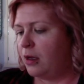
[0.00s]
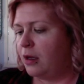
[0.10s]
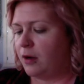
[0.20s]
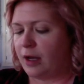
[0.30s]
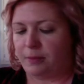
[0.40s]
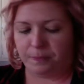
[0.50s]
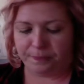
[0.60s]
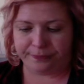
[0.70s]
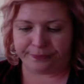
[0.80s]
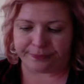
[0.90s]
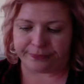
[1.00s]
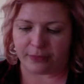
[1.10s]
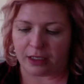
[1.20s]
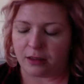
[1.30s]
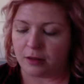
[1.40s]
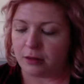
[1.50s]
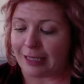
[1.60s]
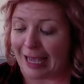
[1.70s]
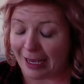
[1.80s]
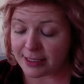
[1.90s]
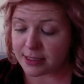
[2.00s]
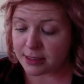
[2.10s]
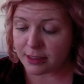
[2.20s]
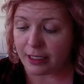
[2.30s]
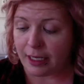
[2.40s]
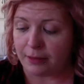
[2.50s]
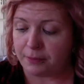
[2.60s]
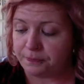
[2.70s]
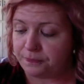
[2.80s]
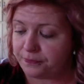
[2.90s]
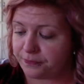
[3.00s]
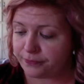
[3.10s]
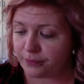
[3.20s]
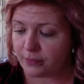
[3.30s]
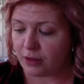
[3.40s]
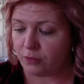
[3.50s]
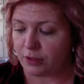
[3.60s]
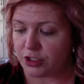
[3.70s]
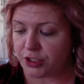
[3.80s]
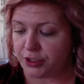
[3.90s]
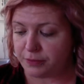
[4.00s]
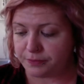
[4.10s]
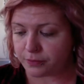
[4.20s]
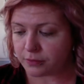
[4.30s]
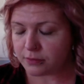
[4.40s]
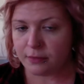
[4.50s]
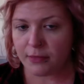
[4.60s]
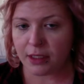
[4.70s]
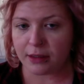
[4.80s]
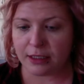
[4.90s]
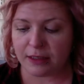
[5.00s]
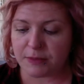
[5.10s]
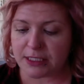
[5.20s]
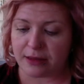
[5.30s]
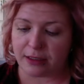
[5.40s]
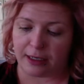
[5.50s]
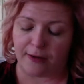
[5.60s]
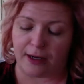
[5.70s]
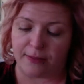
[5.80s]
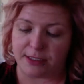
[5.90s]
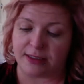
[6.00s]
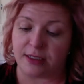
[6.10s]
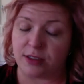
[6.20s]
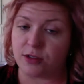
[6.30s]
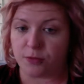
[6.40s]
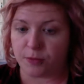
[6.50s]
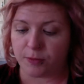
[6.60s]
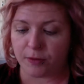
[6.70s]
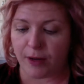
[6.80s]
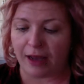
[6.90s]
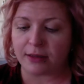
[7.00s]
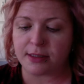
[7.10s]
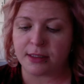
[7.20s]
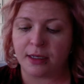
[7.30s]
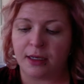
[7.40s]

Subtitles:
Okay. The last Witcher themed scent that I grabbed is a scoopable wax.